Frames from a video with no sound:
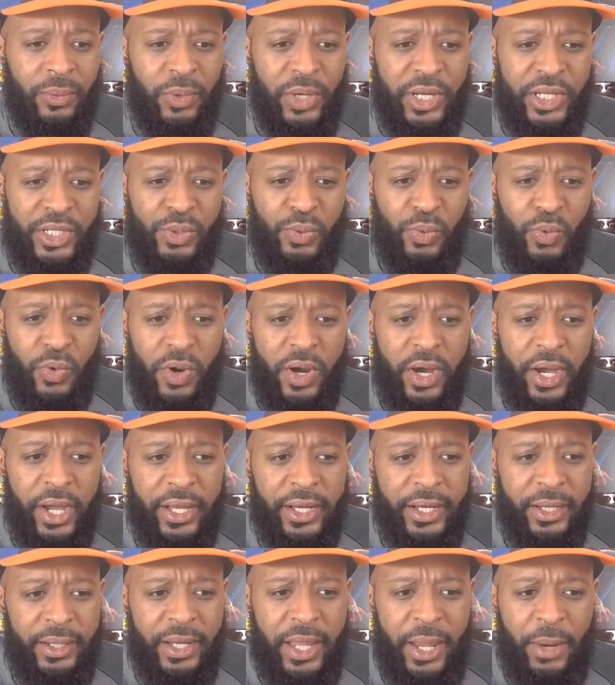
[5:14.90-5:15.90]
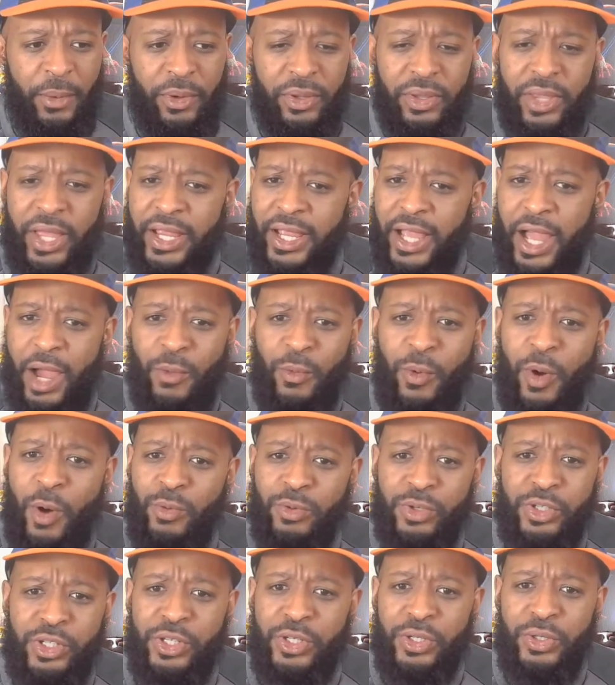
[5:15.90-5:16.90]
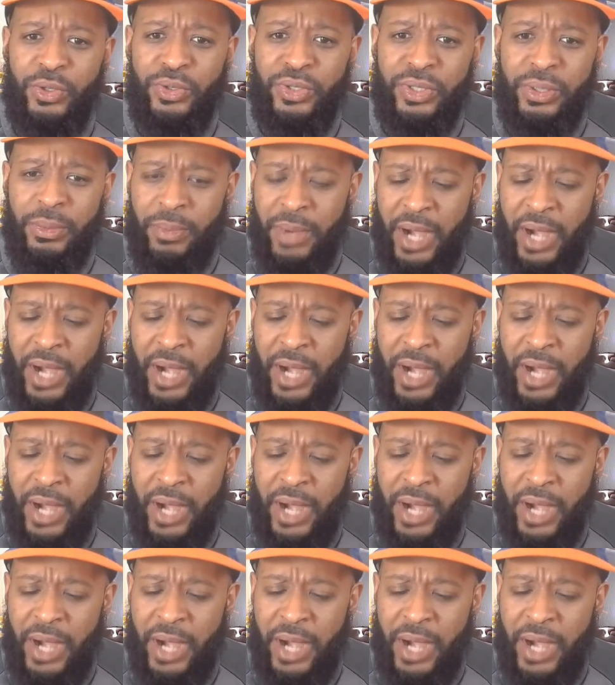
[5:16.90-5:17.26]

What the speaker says: which one. And they were like, I won't choose.